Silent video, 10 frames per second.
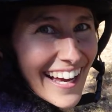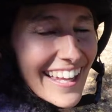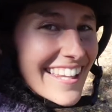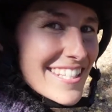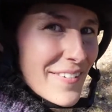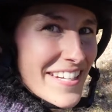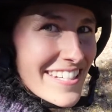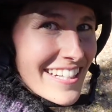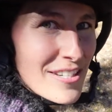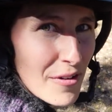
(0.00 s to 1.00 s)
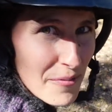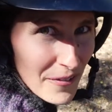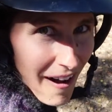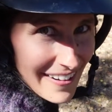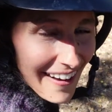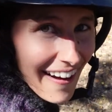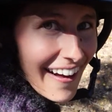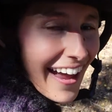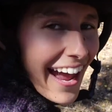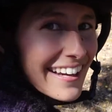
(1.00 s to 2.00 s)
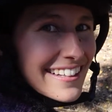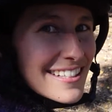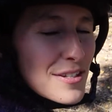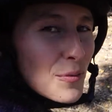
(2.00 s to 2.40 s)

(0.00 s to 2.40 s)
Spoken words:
This question is from Rhonda, and it's,